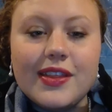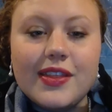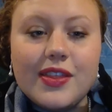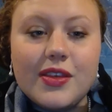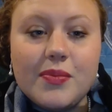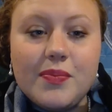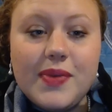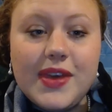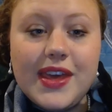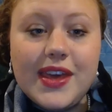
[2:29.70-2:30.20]
The
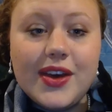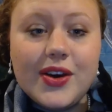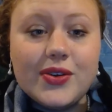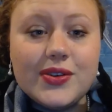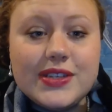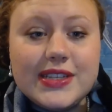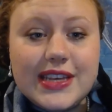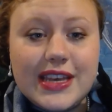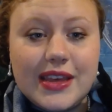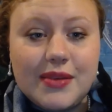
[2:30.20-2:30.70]

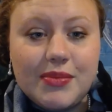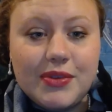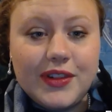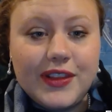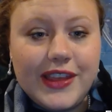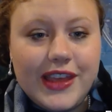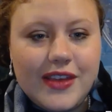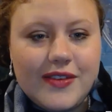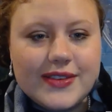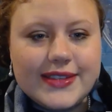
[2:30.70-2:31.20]
BOD
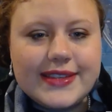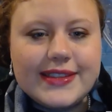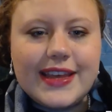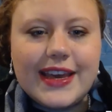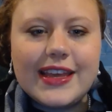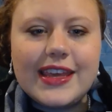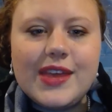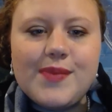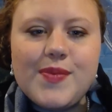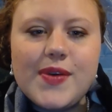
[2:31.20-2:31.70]
believes
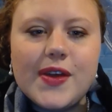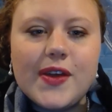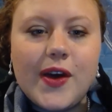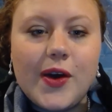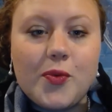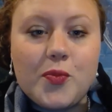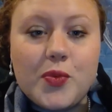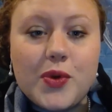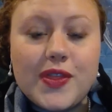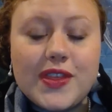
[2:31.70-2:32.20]
that keeping
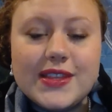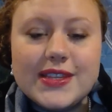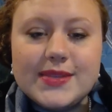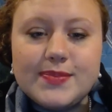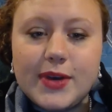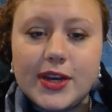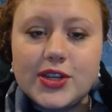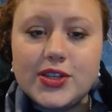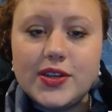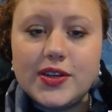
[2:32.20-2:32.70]
up with
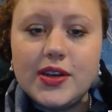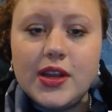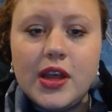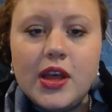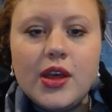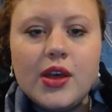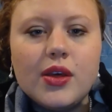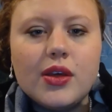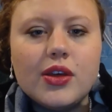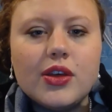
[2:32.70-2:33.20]
inspection
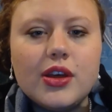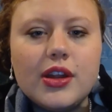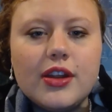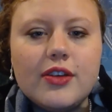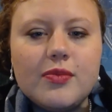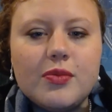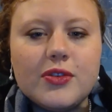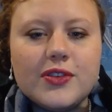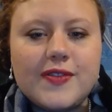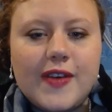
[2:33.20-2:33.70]
could
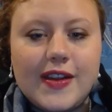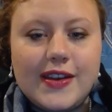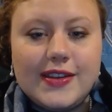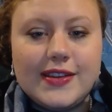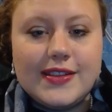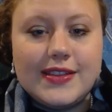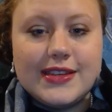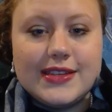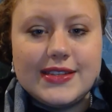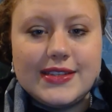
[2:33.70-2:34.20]
have
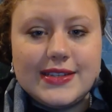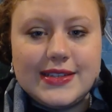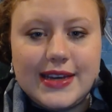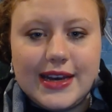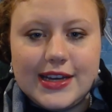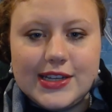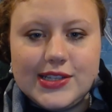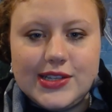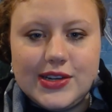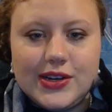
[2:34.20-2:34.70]
prevented this
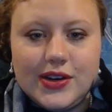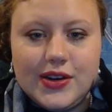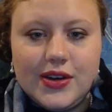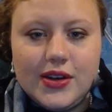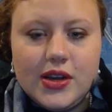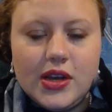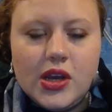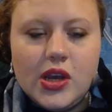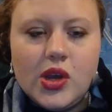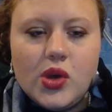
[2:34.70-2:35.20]
disaster.
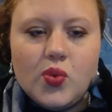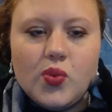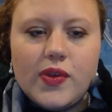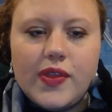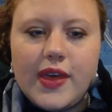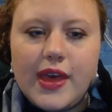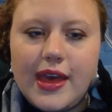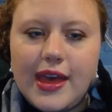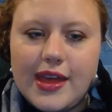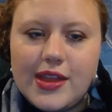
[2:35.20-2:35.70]
With
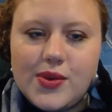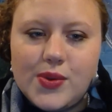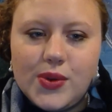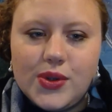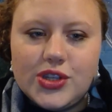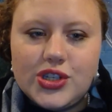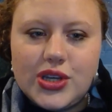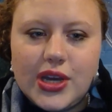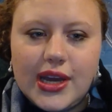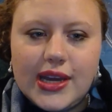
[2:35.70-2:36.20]
annual
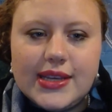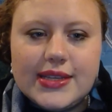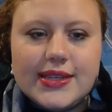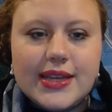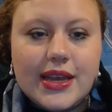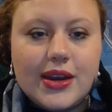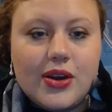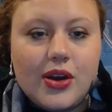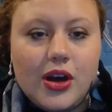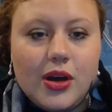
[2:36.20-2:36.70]
checks
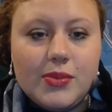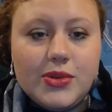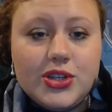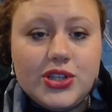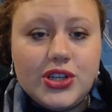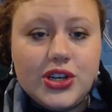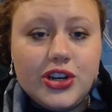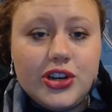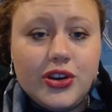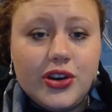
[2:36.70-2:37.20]
and all
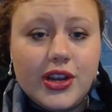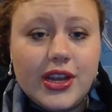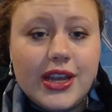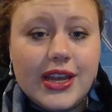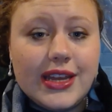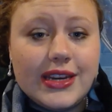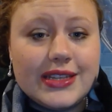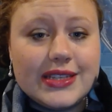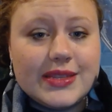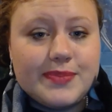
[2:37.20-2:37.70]
machinery
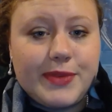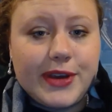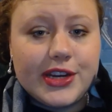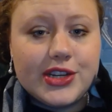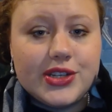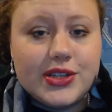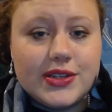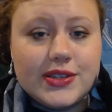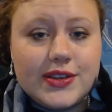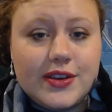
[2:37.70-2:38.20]
and
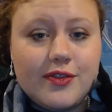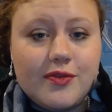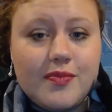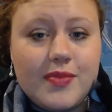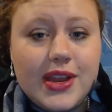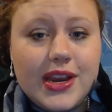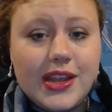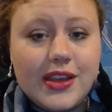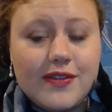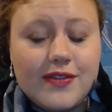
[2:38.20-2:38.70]
inspections of
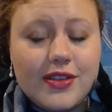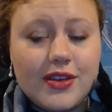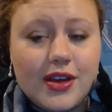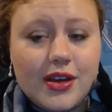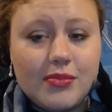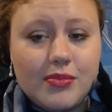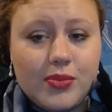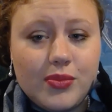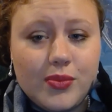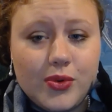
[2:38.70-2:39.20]
many of the
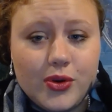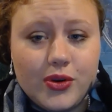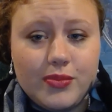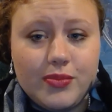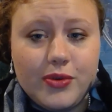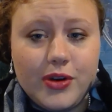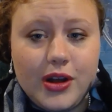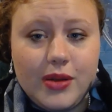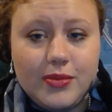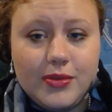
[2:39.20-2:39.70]
onboard
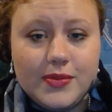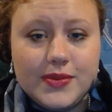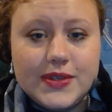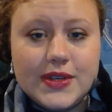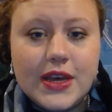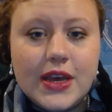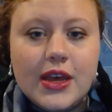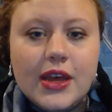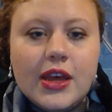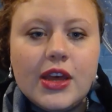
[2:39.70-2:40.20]
problems
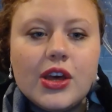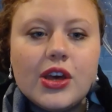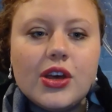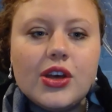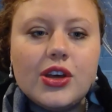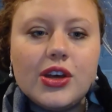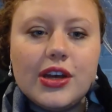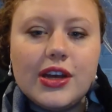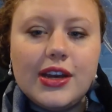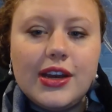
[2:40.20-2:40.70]

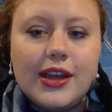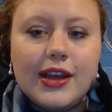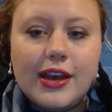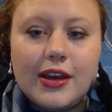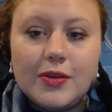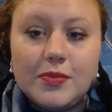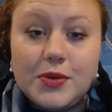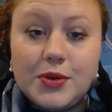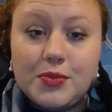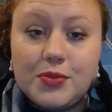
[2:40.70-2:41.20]
could
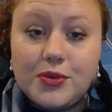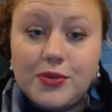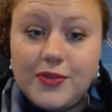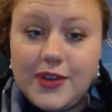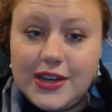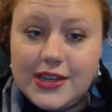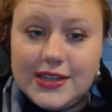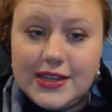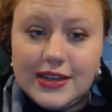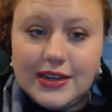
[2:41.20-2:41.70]
have been
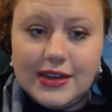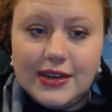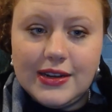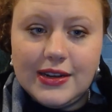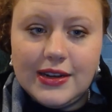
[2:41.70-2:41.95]
prevented.